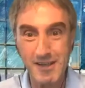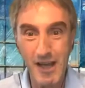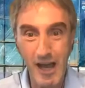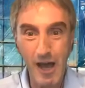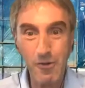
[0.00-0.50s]

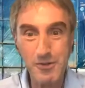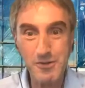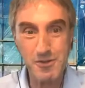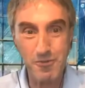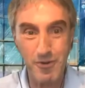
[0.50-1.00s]
how does the
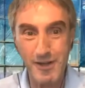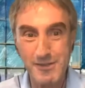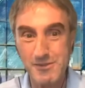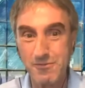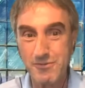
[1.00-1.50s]
crisis
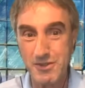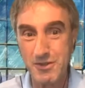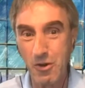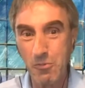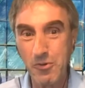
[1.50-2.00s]
of
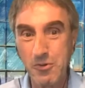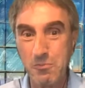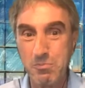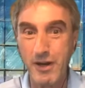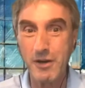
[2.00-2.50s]
Chernobyl
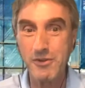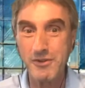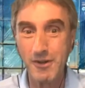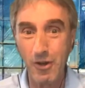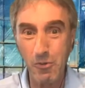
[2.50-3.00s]
compare with the
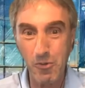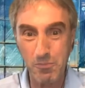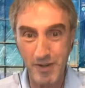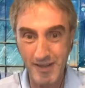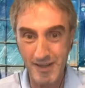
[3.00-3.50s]
global
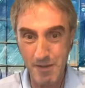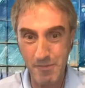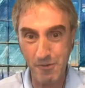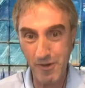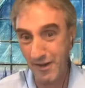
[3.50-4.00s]
pandemic
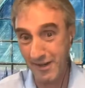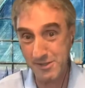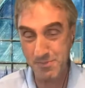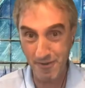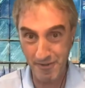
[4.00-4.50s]
we are
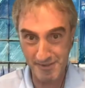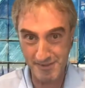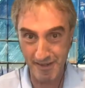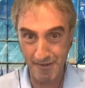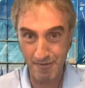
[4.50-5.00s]

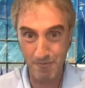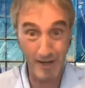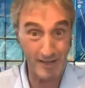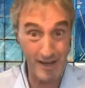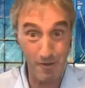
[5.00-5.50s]
experiencing right
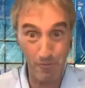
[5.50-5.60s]
now?